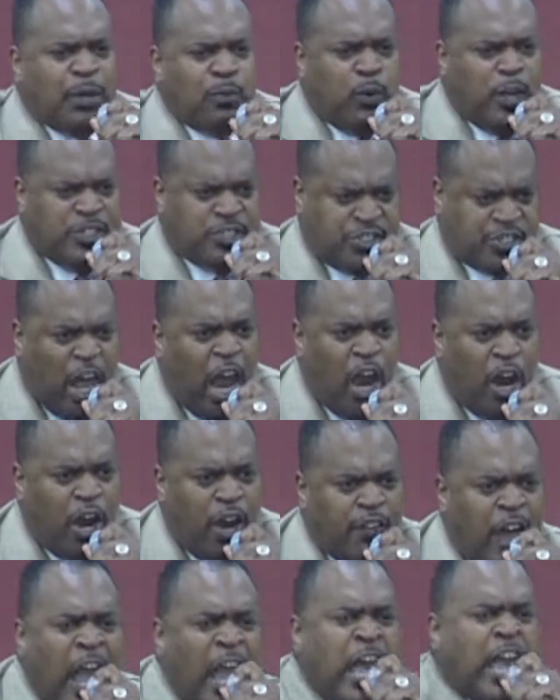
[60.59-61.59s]
that we
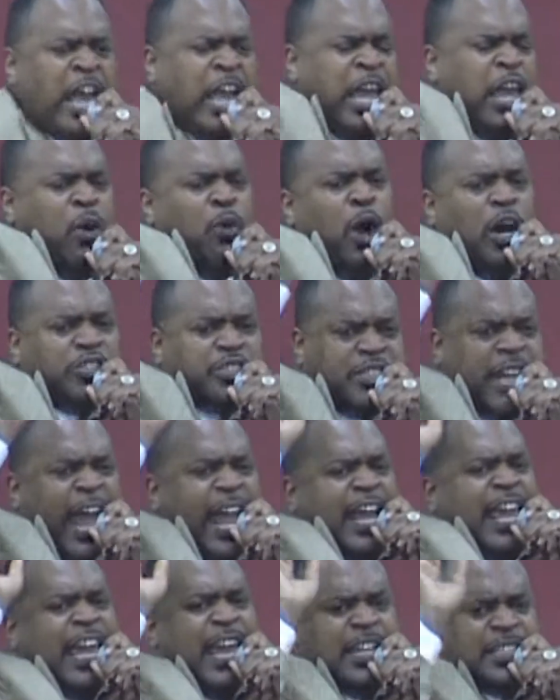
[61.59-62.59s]
serve, he will
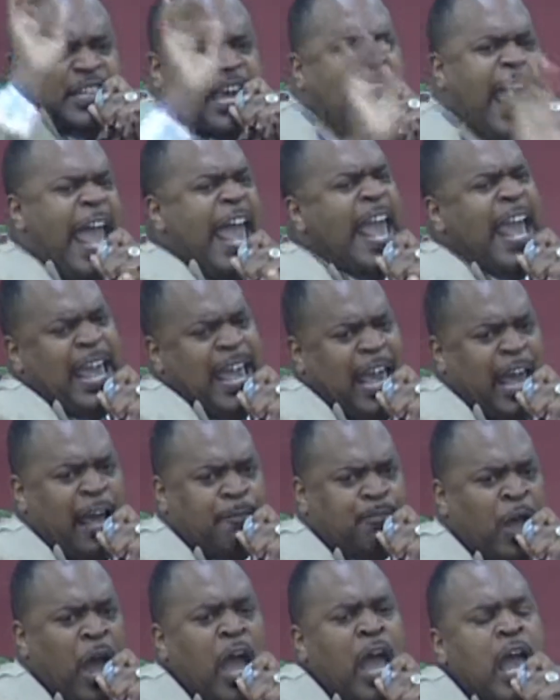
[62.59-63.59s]
take his
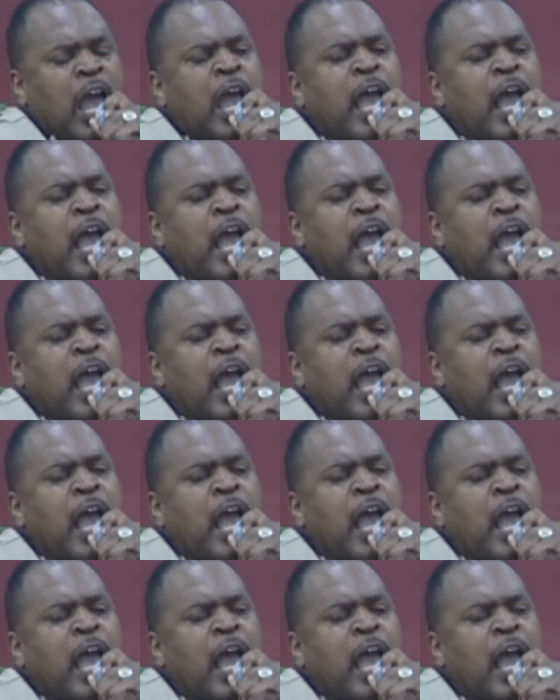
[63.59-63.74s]
hand